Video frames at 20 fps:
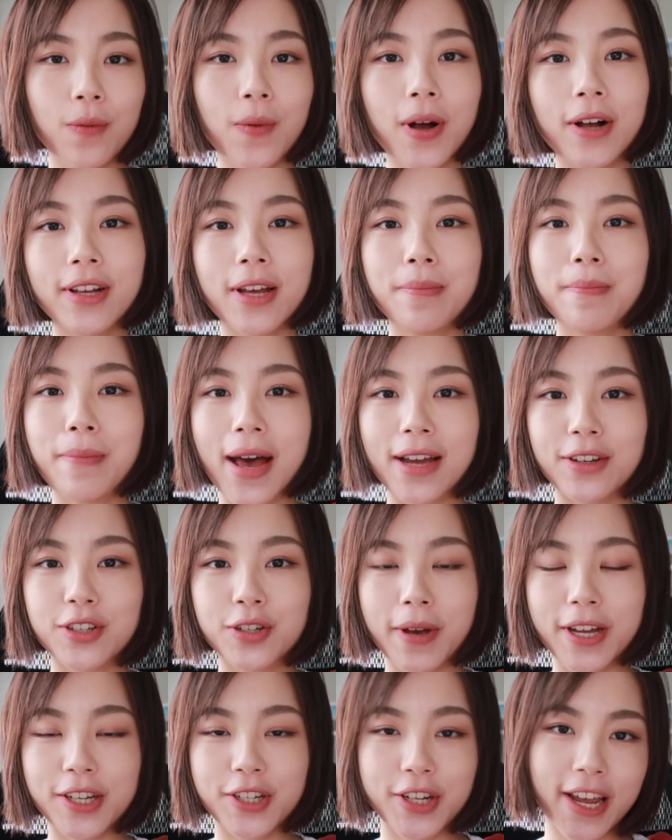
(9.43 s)
Welcome back
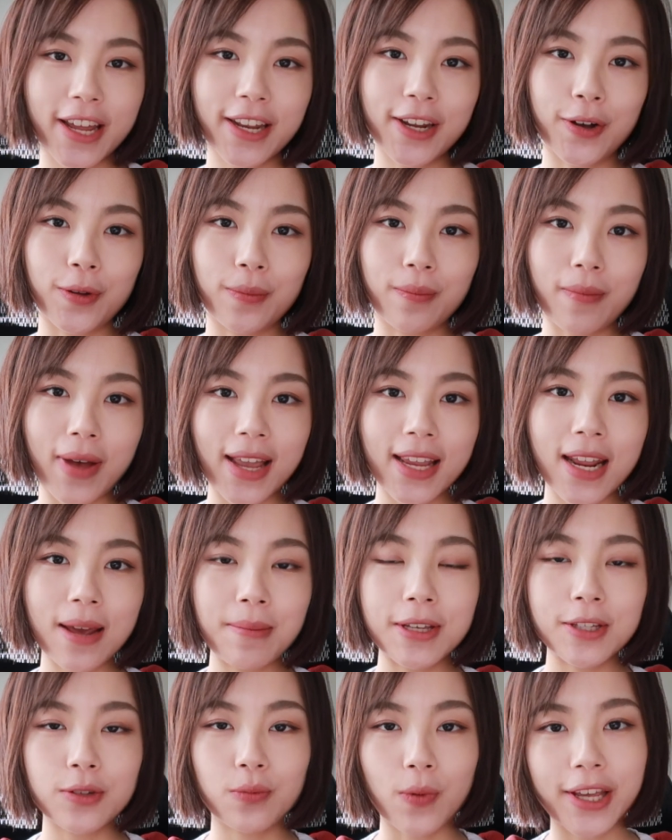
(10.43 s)
to my channel. My
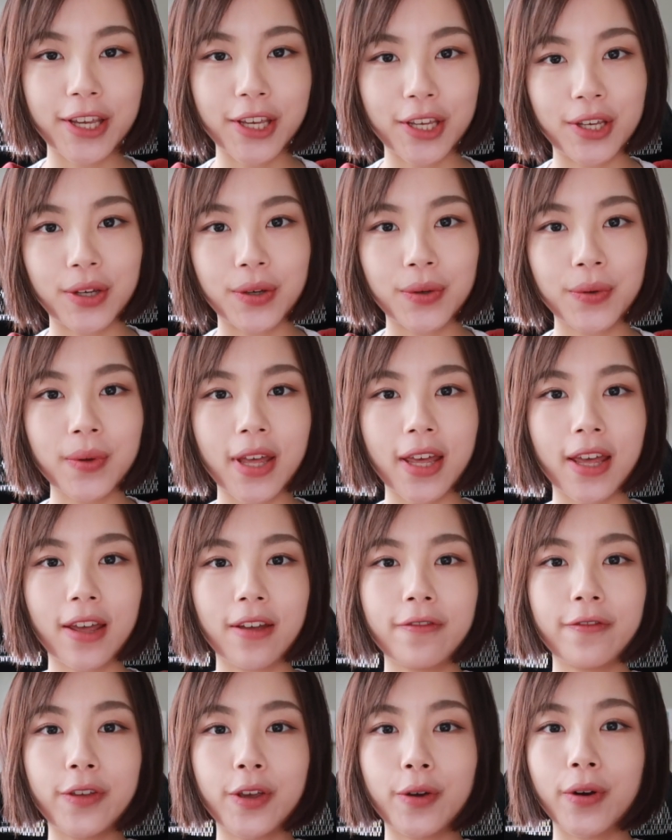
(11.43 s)
name is YQ.
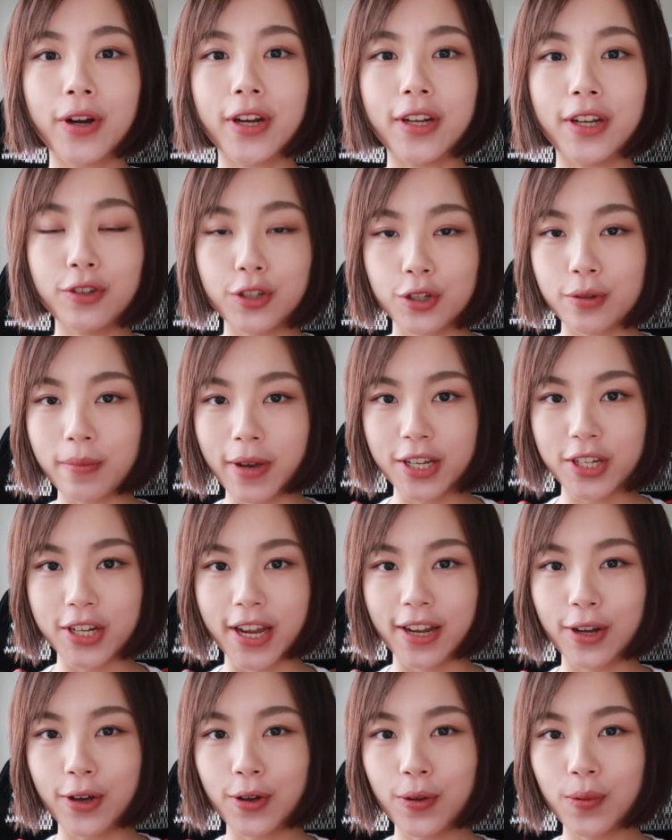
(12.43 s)
If you are new to my
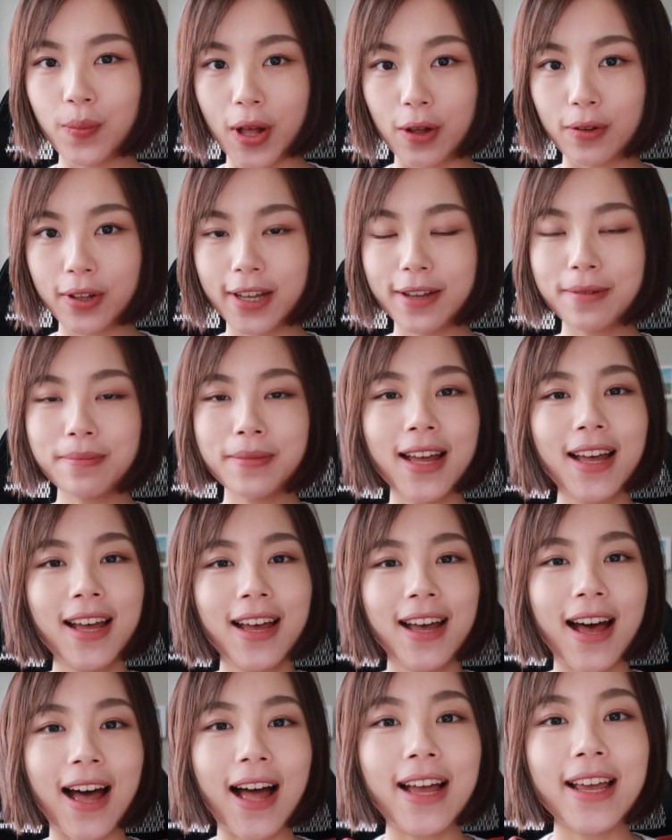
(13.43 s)
channel, welcome.
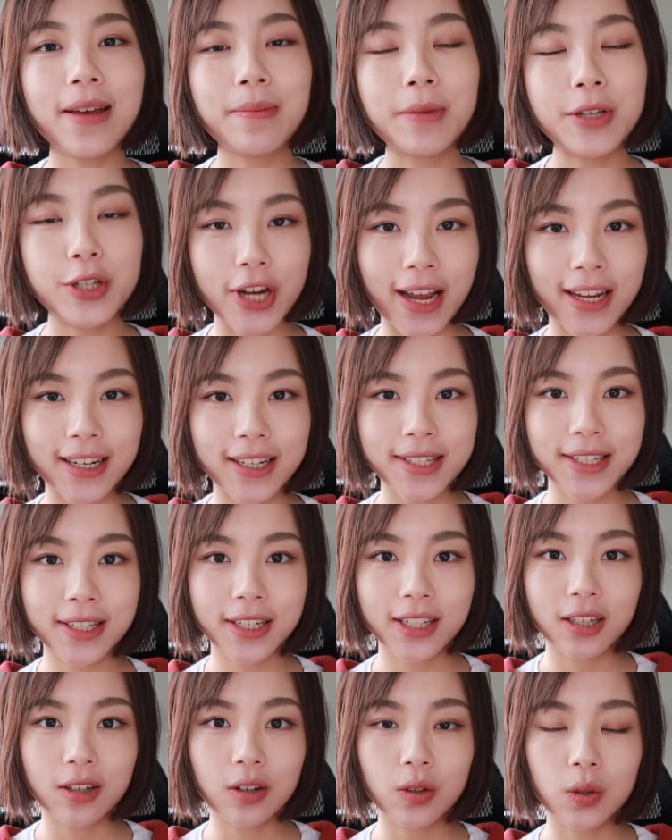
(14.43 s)
I am a Chinese
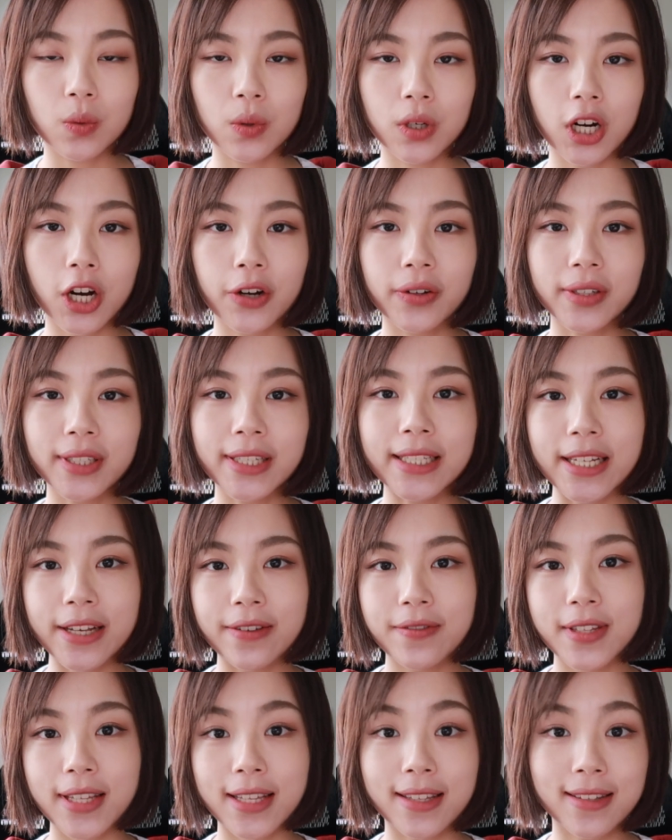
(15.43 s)
girl who currently
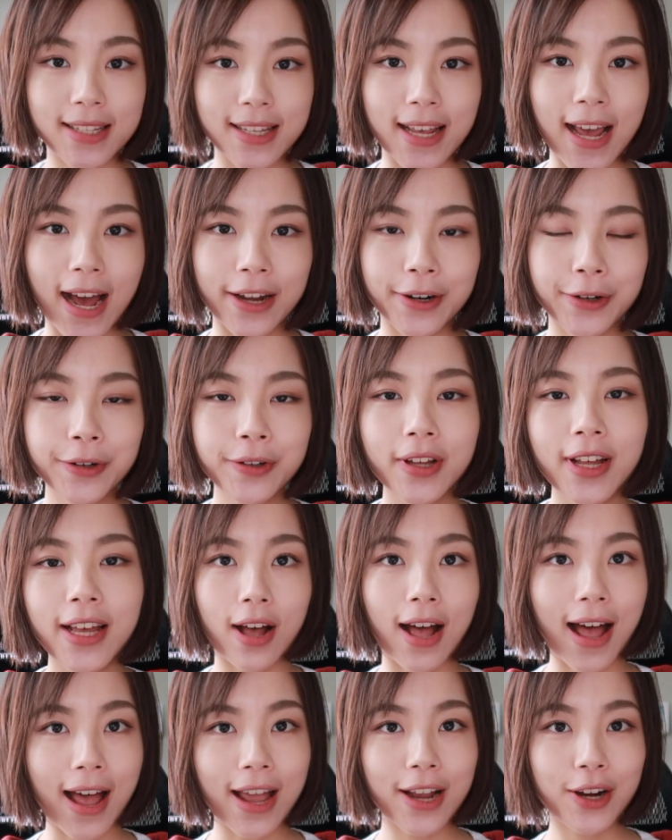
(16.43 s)
lives in Seattle.
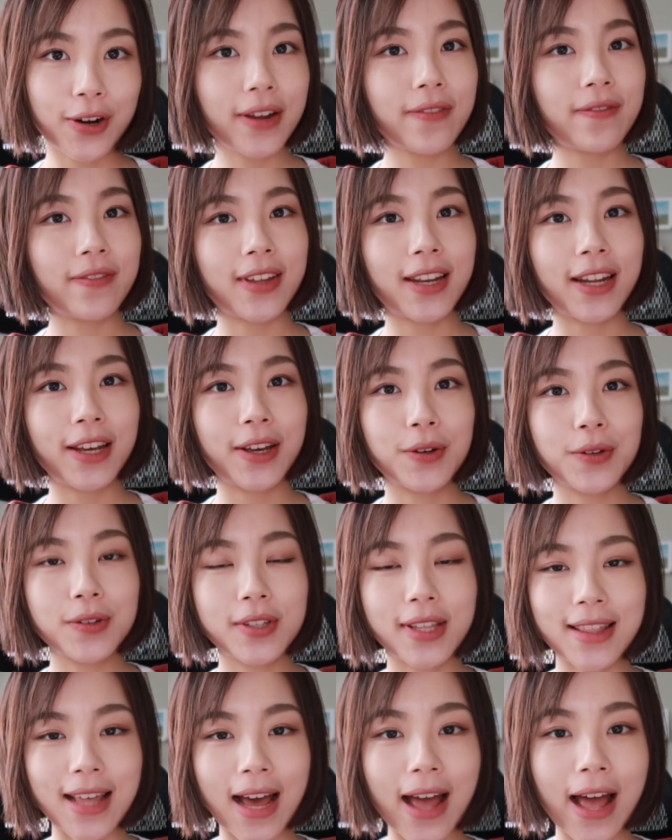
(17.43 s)
I create
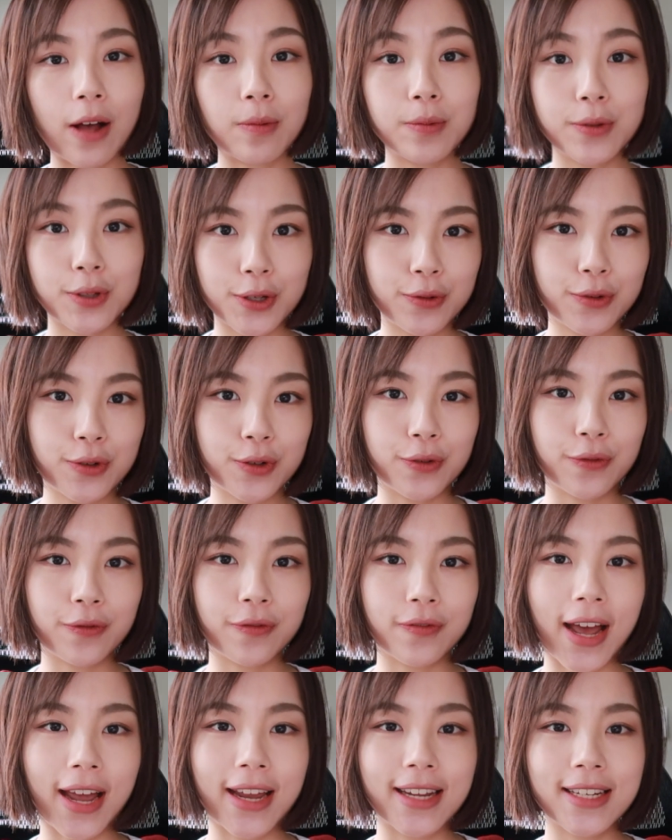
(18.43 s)
videos that helps you to
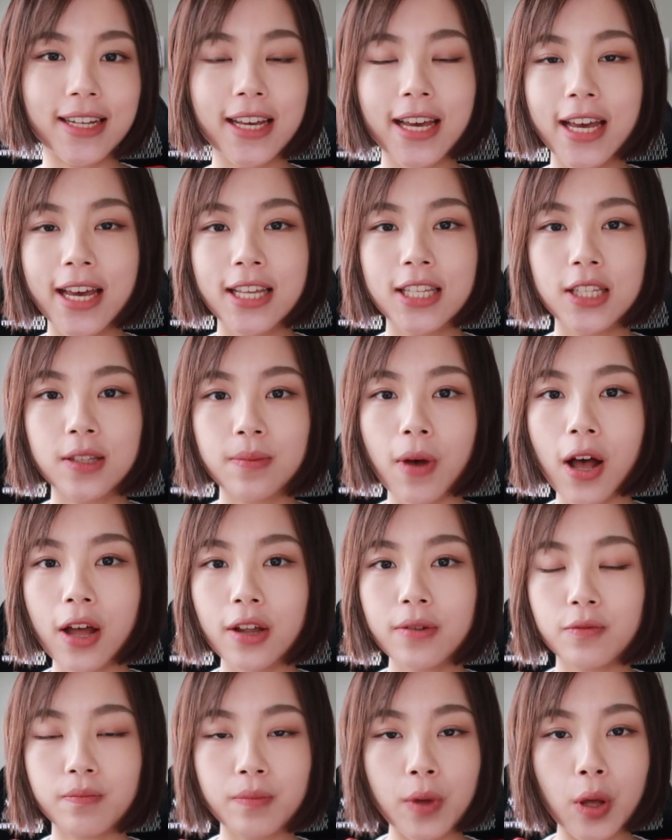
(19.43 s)
find
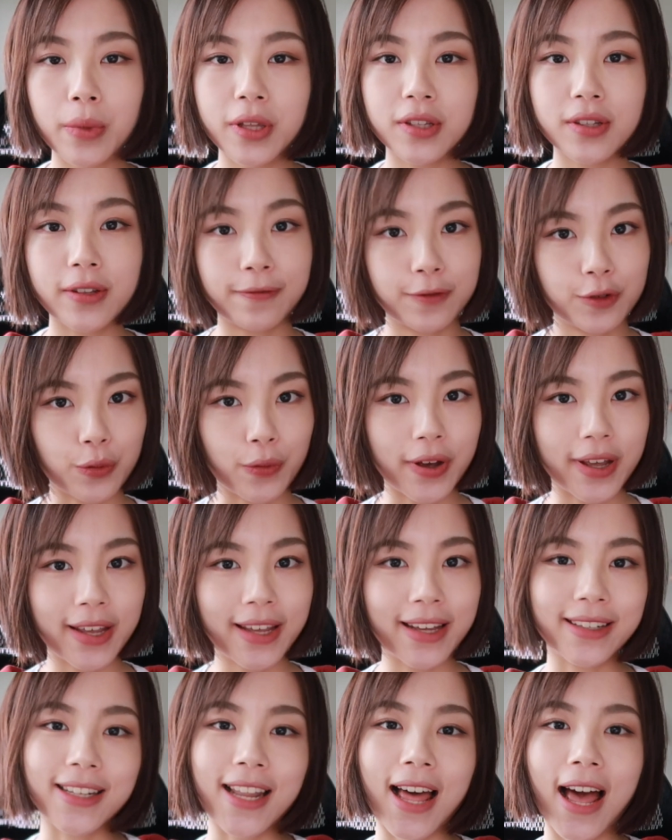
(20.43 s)
small moments of
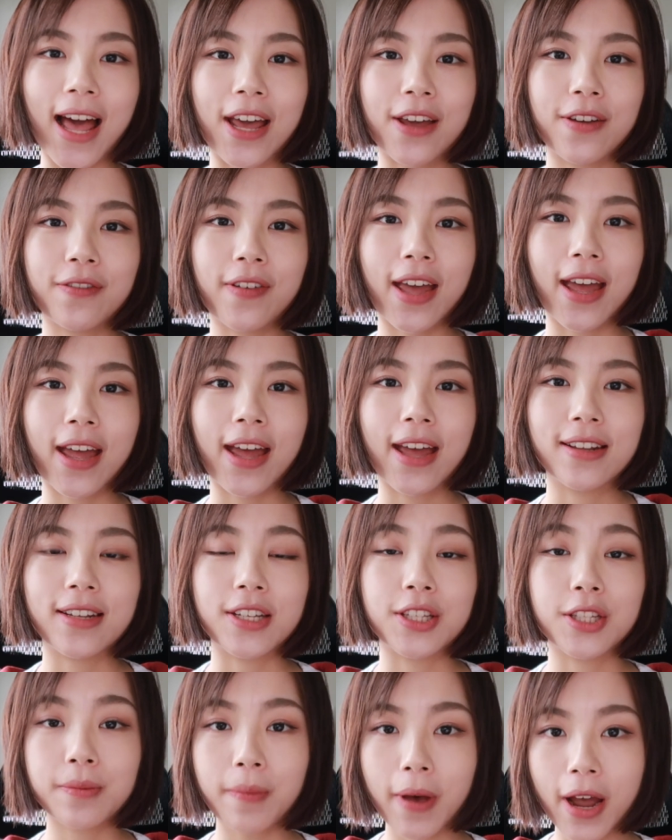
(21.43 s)
joy in life and
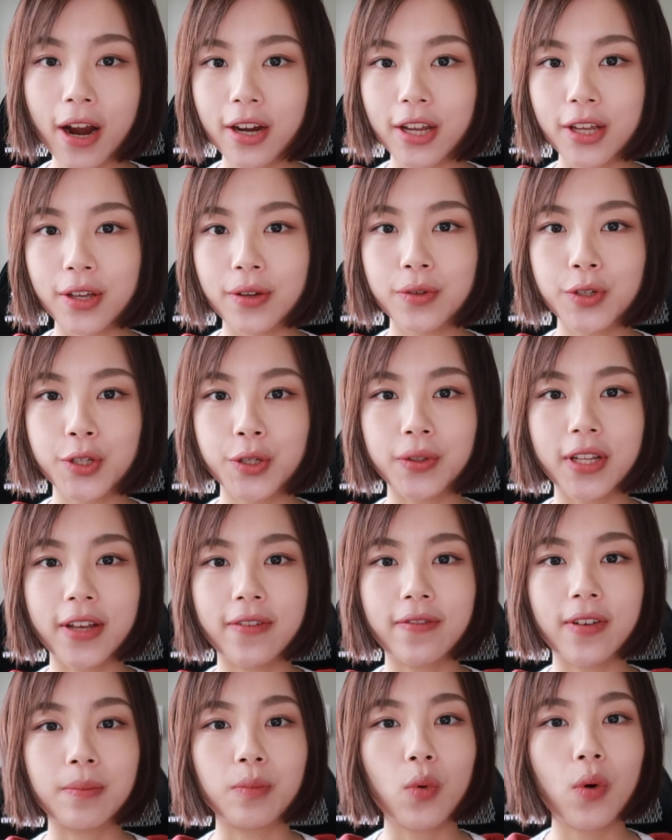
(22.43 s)
inspire you to
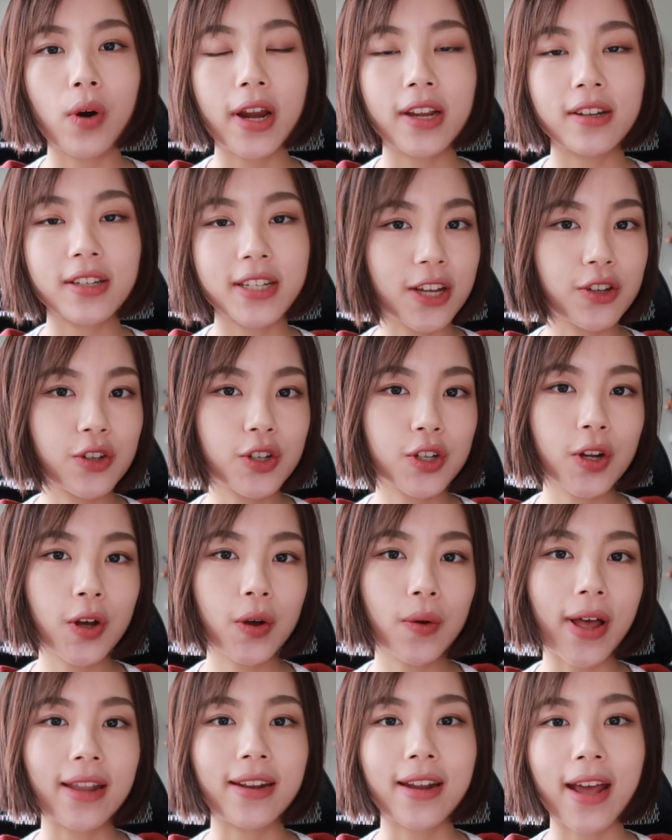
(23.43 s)
live a more
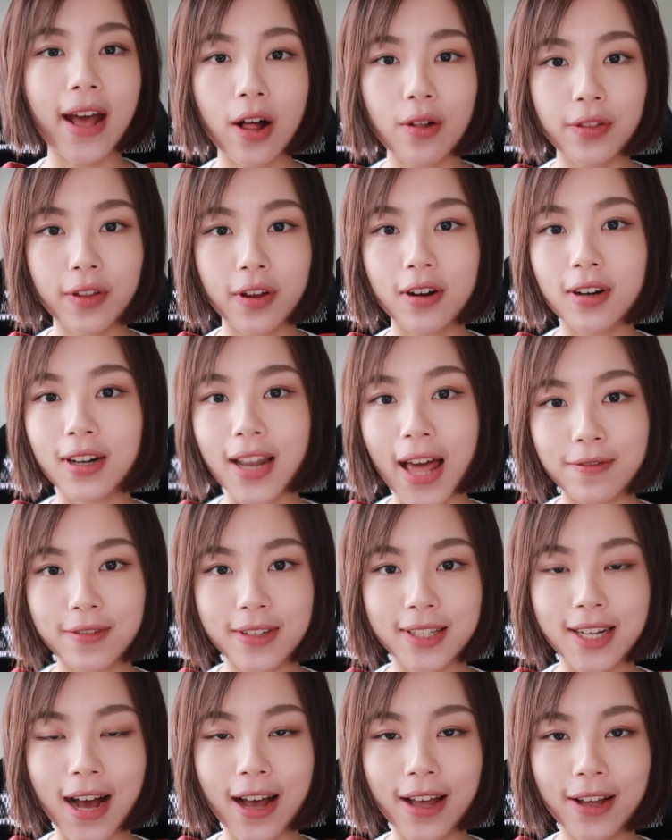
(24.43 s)
intentional and healthier
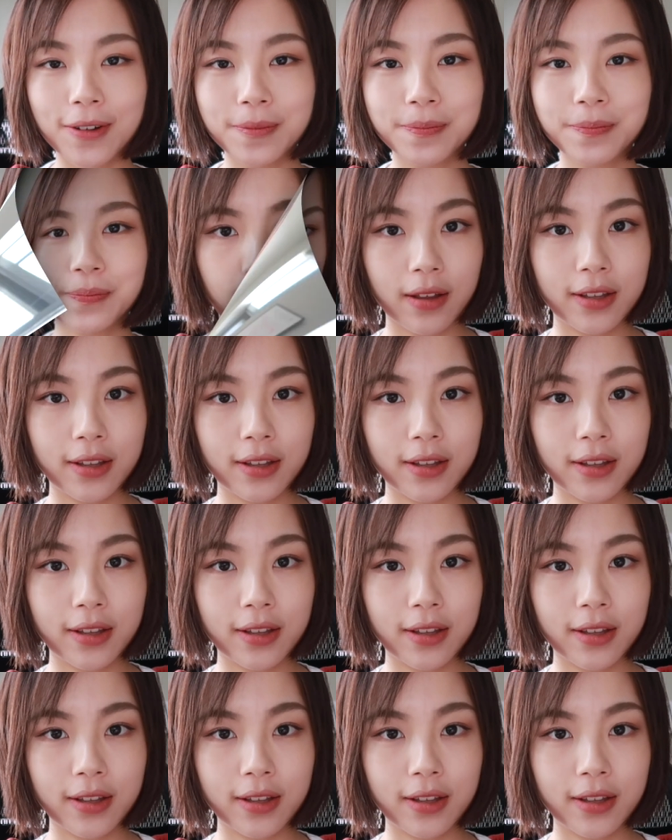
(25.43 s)
lifestyle.